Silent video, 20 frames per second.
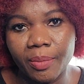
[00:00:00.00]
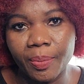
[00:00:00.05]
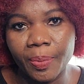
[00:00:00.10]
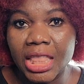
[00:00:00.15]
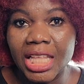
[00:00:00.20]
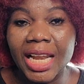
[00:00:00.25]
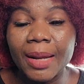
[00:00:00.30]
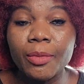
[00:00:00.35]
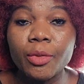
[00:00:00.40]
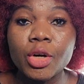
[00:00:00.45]

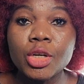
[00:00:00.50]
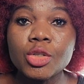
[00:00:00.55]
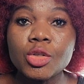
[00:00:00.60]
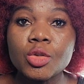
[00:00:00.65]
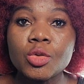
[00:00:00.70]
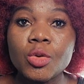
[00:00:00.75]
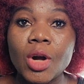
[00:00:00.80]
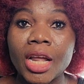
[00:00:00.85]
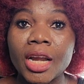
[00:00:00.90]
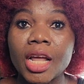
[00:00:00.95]
Then I'm going to
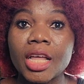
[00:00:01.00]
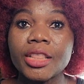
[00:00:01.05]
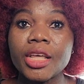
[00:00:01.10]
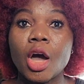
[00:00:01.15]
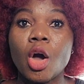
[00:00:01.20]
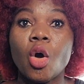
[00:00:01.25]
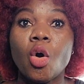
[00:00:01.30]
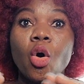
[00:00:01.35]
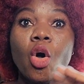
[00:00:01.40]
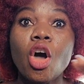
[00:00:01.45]
do another
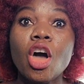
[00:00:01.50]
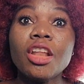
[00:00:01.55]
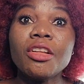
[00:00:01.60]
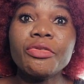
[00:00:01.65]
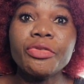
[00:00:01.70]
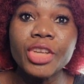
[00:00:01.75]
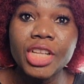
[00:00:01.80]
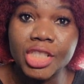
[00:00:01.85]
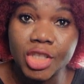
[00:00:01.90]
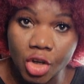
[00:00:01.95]
whole
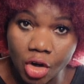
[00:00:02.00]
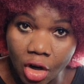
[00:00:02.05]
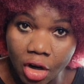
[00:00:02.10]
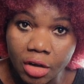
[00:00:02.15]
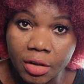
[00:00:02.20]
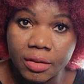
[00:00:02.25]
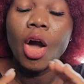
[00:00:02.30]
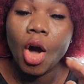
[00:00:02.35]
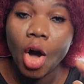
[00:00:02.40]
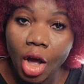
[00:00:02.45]
video,
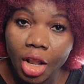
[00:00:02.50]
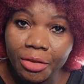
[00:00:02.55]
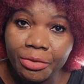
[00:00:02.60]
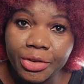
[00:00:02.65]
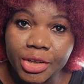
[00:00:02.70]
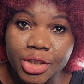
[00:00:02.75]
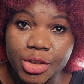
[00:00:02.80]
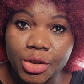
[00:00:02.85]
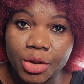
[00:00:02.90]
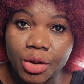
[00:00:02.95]
whole
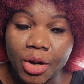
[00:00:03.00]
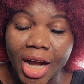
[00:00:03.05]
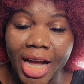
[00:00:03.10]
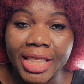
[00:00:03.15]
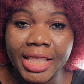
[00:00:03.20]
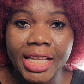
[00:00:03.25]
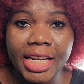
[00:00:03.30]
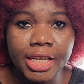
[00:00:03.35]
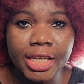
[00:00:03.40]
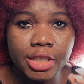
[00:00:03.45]
video, and
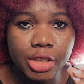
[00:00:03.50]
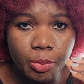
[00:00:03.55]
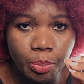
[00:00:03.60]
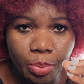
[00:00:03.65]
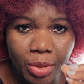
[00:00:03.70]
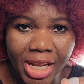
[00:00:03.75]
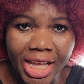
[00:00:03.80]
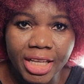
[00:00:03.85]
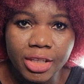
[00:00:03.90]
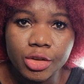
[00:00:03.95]
then
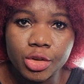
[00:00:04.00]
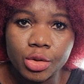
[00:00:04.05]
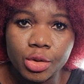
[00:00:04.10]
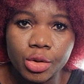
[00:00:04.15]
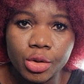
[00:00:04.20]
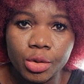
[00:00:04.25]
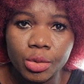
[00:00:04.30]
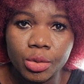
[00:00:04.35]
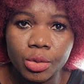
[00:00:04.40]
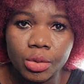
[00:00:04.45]
explain to
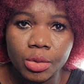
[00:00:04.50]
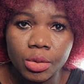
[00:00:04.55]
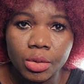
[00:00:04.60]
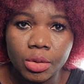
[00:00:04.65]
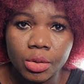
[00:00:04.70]
you.